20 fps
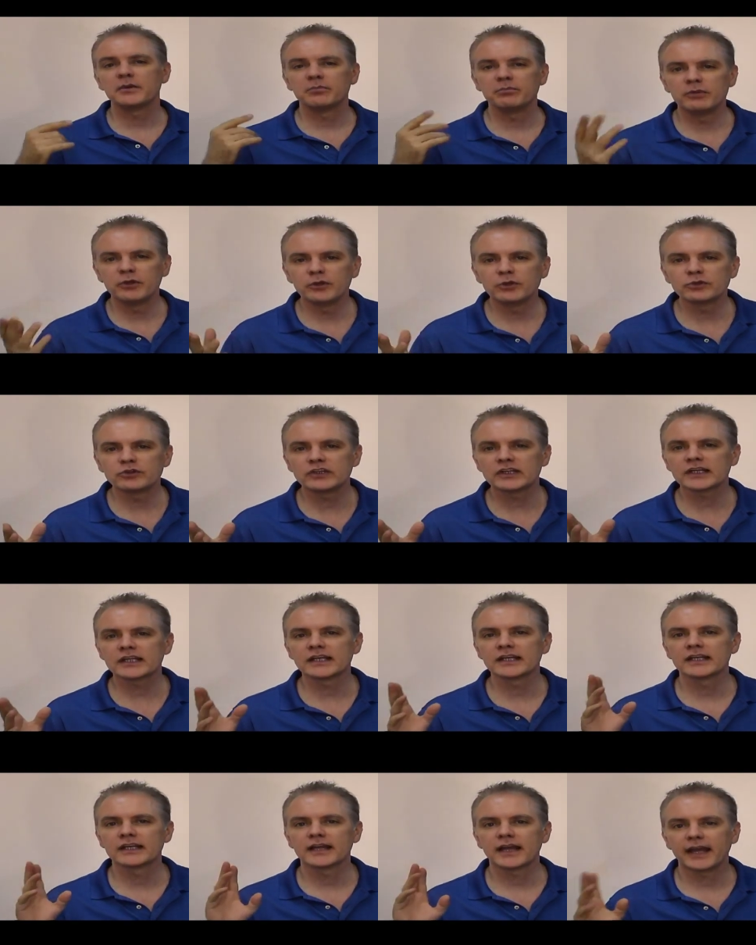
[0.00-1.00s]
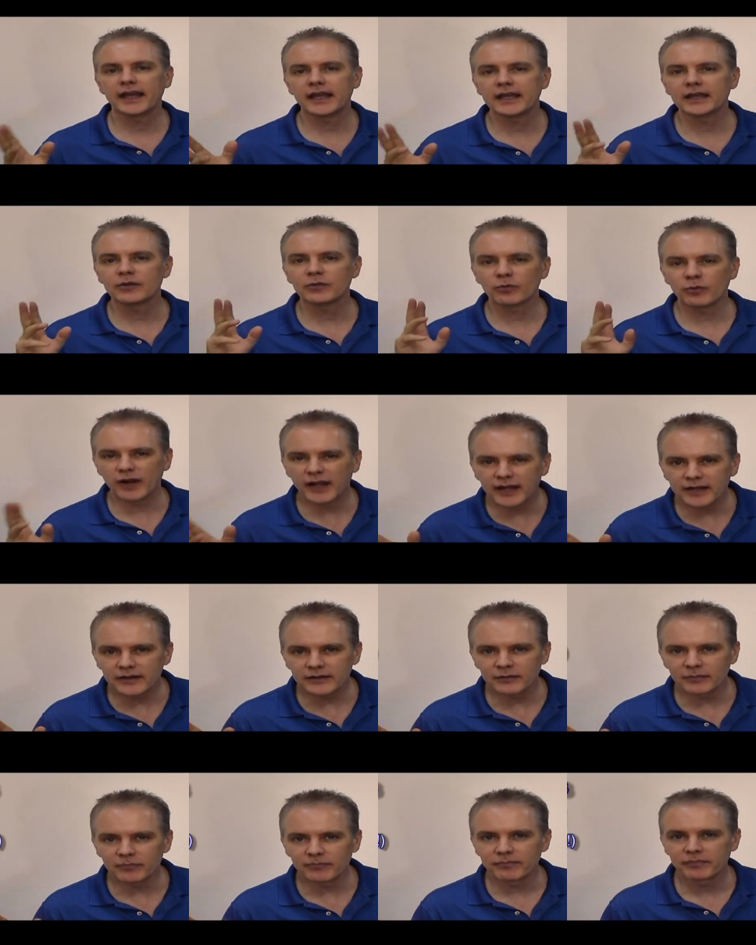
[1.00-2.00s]
music ain't
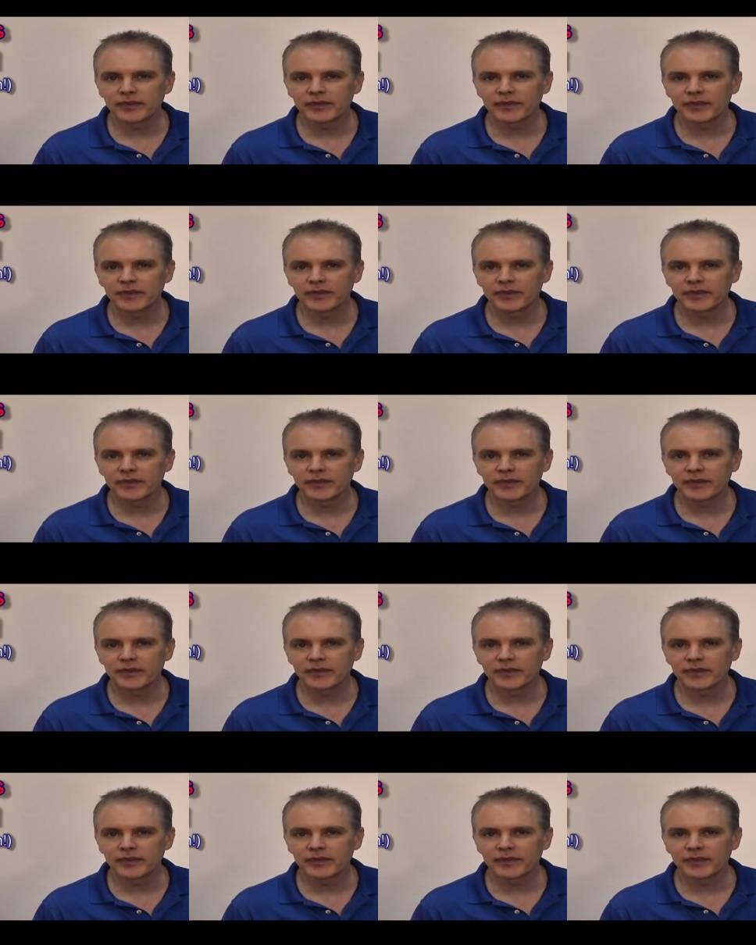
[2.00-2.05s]
random.